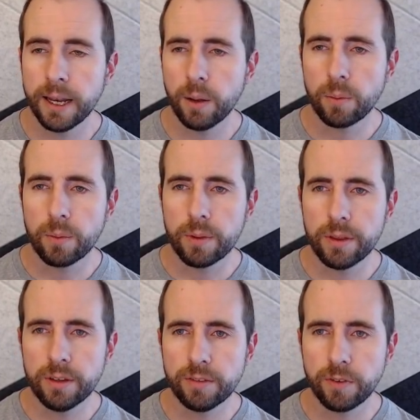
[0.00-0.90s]
Now,
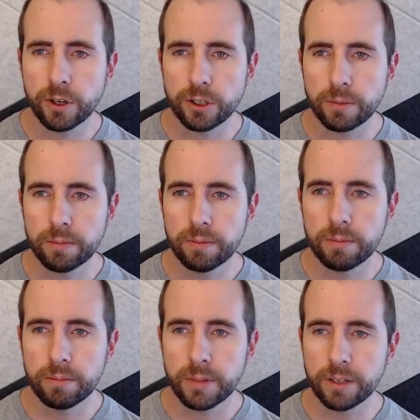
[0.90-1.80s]
this function
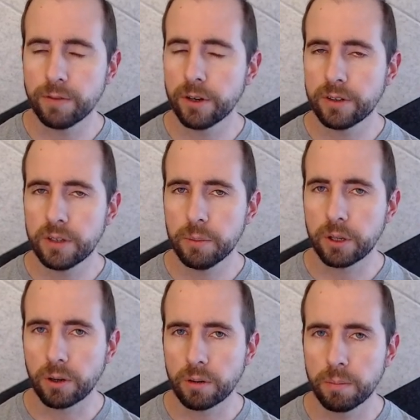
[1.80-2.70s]
is very
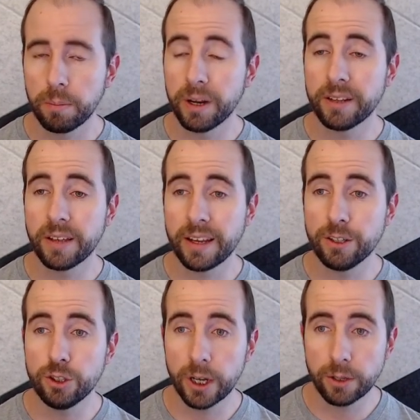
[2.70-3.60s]
similar, but it's a
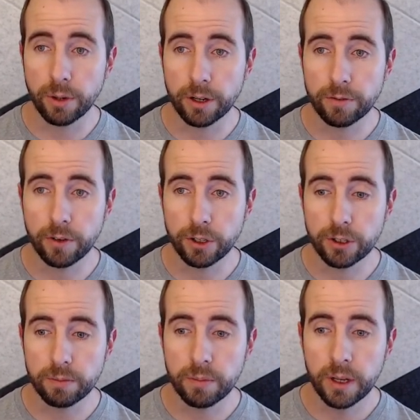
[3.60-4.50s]
generator
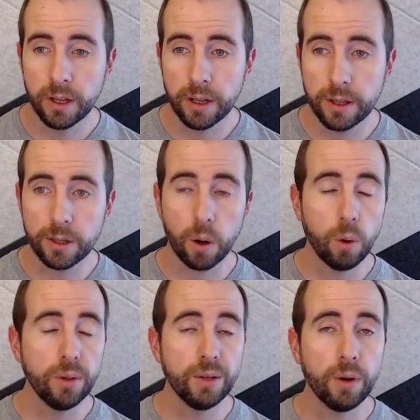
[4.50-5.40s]
function. The
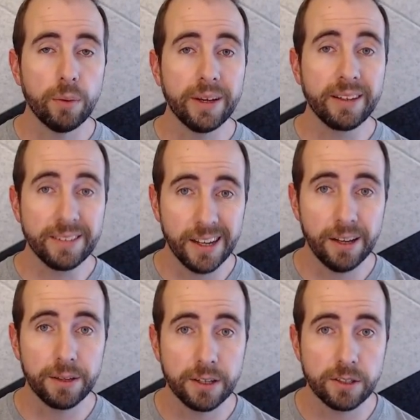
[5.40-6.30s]
only way we can
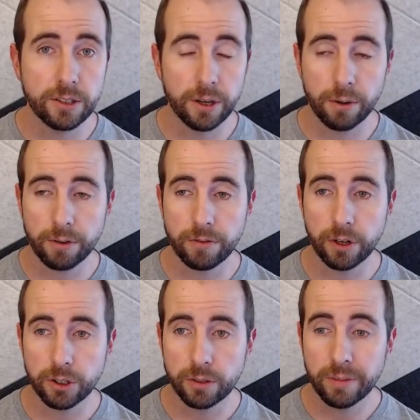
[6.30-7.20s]
tell that it's a generator
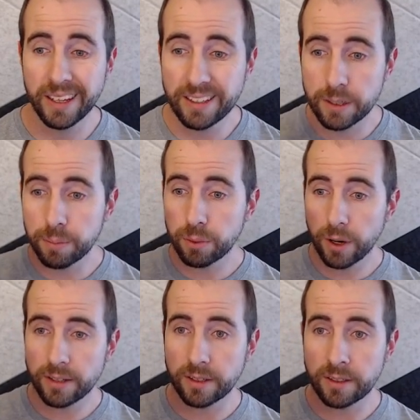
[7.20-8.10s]
function is the
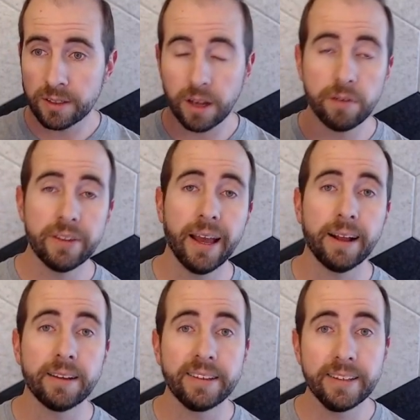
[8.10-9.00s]
presence of
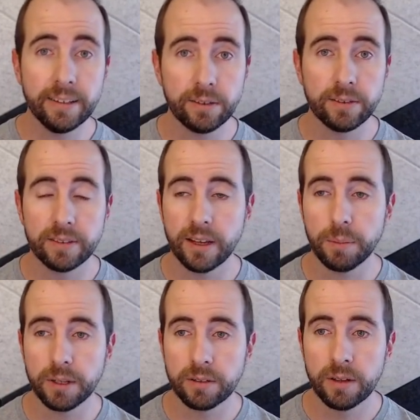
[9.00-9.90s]
that yield
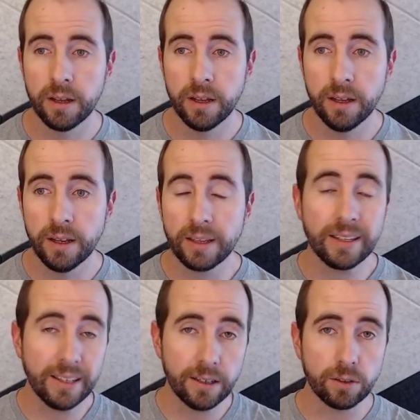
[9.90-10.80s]
statement.
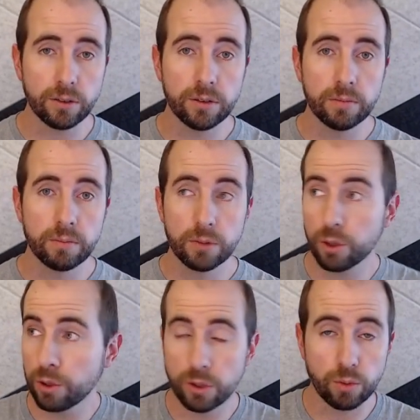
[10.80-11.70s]
Yield
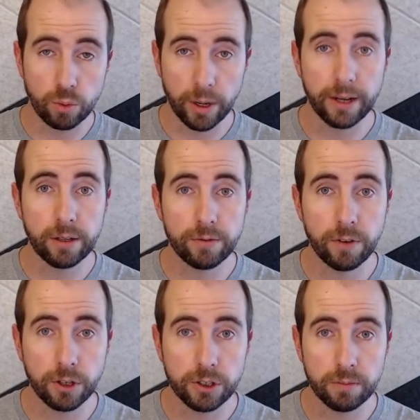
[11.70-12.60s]
turns a regular
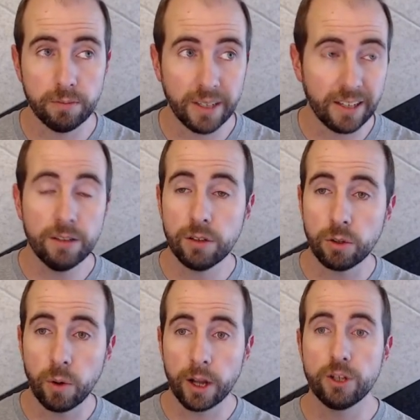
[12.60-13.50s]
function
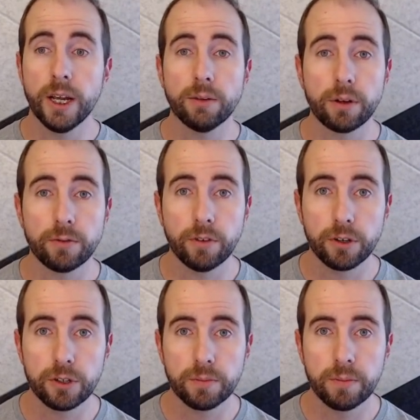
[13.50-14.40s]
into a generator
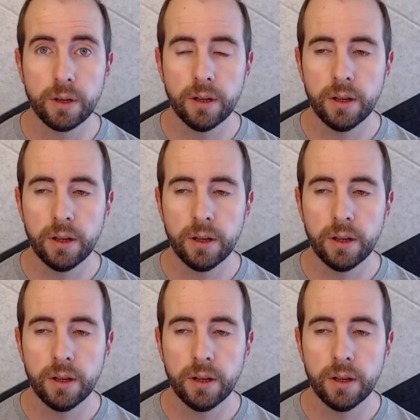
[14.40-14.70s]
function.